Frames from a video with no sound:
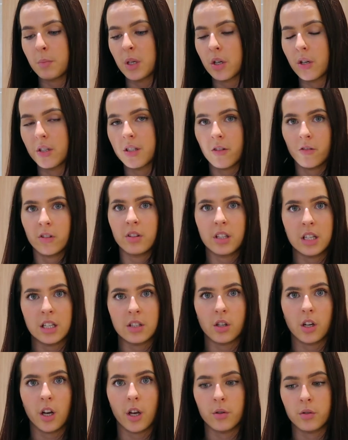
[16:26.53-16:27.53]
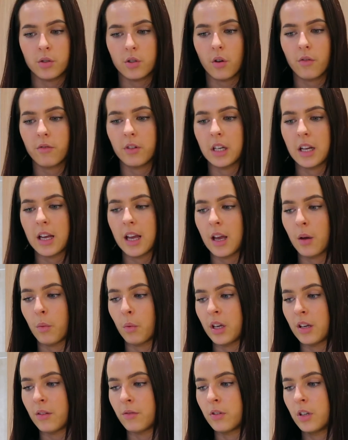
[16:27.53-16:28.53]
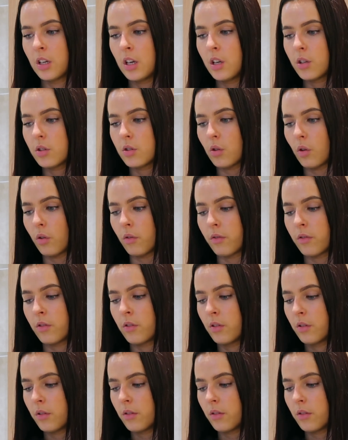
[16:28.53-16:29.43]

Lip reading: because everything is closed off in here, we've sort of